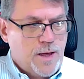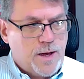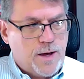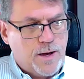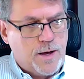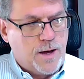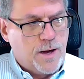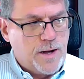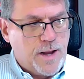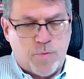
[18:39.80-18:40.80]

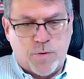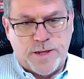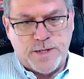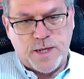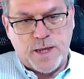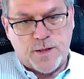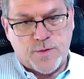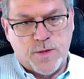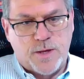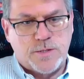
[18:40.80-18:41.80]
on April 18th.
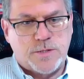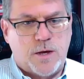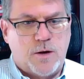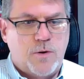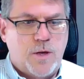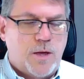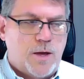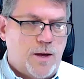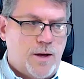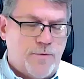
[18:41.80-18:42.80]
So
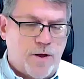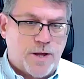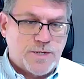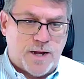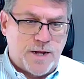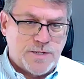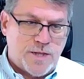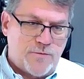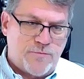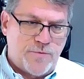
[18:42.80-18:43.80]
very exciting
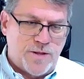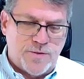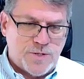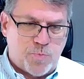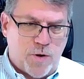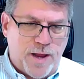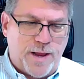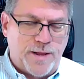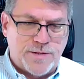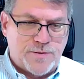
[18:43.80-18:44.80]
stuff. The
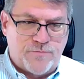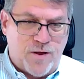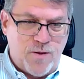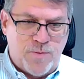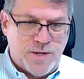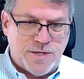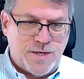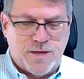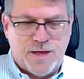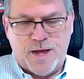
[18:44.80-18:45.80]
spring is very
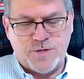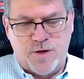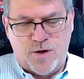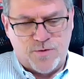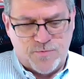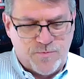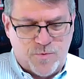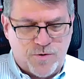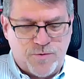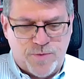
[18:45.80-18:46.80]
busy. Actually,
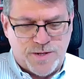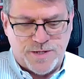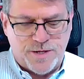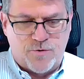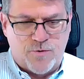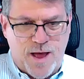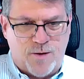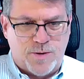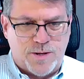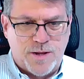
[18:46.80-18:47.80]
we're busy year
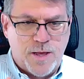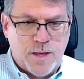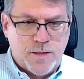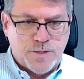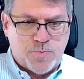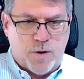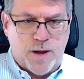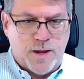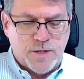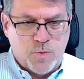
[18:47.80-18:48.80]
round, but the
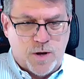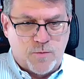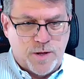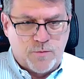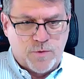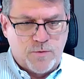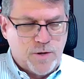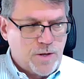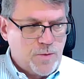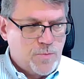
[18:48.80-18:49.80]
spring is when we
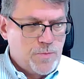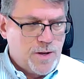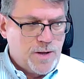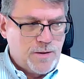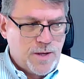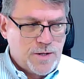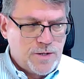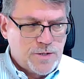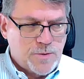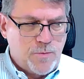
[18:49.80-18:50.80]
really
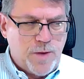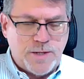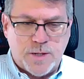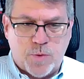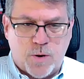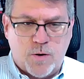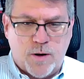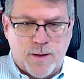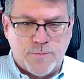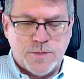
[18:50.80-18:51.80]
do some amazing
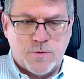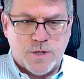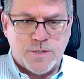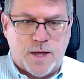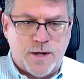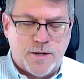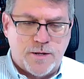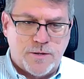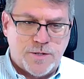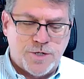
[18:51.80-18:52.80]
programs. So we're excited
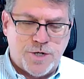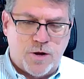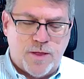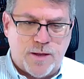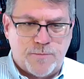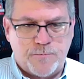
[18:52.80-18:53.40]
to share that.